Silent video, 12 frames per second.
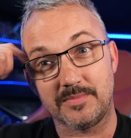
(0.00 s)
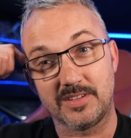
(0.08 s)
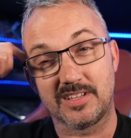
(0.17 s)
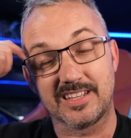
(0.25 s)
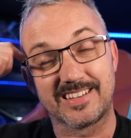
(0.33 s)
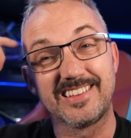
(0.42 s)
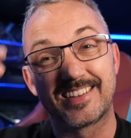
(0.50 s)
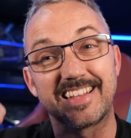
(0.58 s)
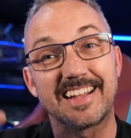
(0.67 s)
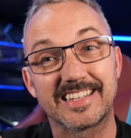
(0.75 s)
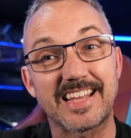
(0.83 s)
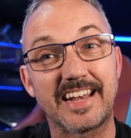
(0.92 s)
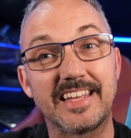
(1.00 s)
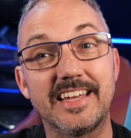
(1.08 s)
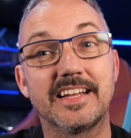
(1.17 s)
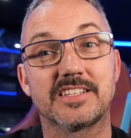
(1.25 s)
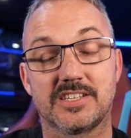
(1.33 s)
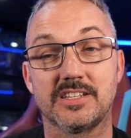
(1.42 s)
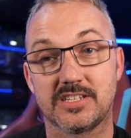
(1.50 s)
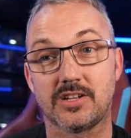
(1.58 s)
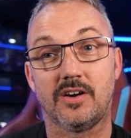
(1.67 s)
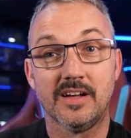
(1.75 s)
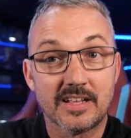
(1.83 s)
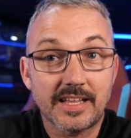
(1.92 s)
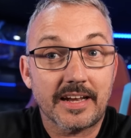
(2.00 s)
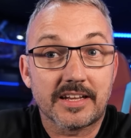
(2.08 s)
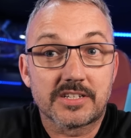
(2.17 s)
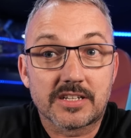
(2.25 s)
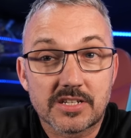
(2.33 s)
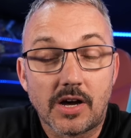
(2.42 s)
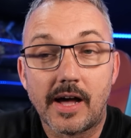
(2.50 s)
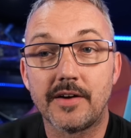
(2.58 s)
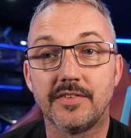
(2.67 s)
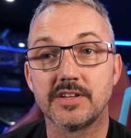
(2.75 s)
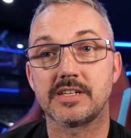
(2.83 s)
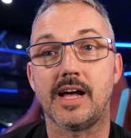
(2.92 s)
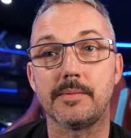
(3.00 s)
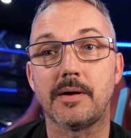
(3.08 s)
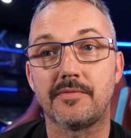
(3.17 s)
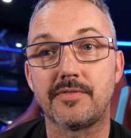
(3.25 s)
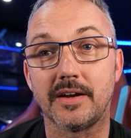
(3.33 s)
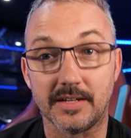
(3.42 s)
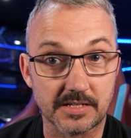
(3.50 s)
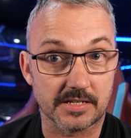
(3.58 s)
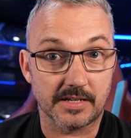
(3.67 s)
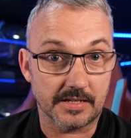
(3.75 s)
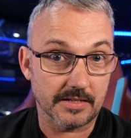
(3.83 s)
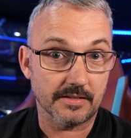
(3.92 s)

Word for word: You, you, you think Danny Ings is going to start. Danny Ings is going to start our first game up front, isn't he?